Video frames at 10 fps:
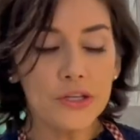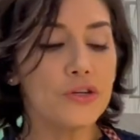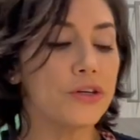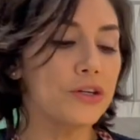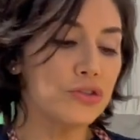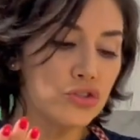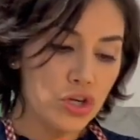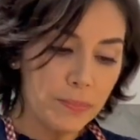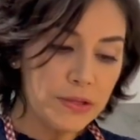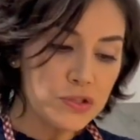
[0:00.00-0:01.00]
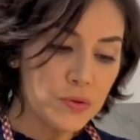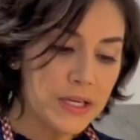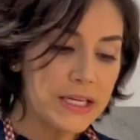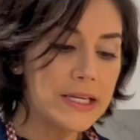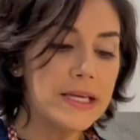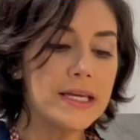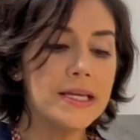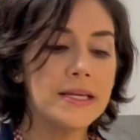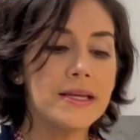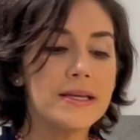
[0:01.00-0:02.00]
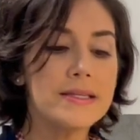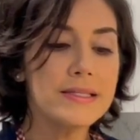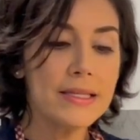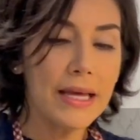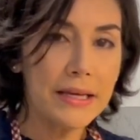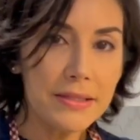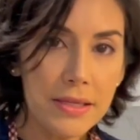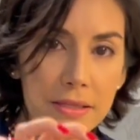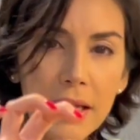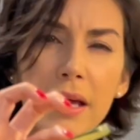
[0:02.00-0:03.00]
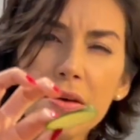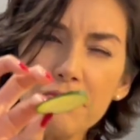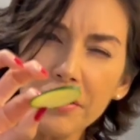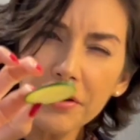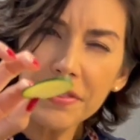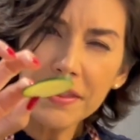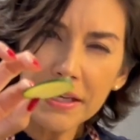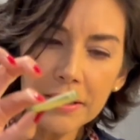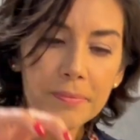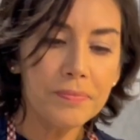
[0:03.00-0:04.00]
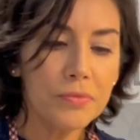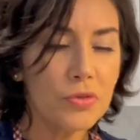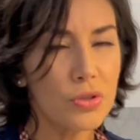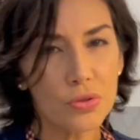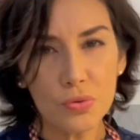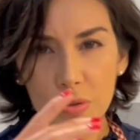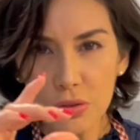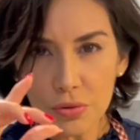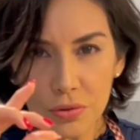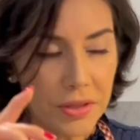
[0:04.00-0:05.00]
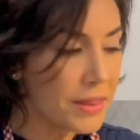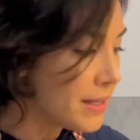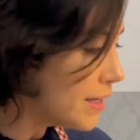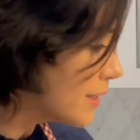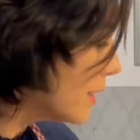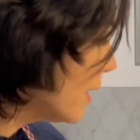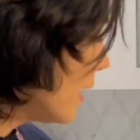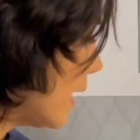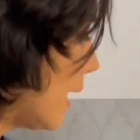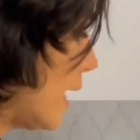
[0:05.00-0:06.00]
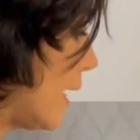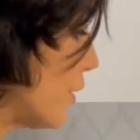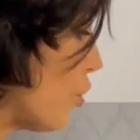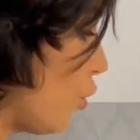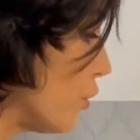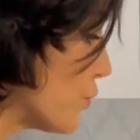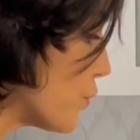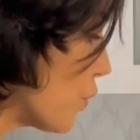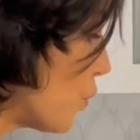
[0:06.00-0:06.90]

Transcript: You're gonna chop the zucchini in slices, very thin, don't do it too thick. And also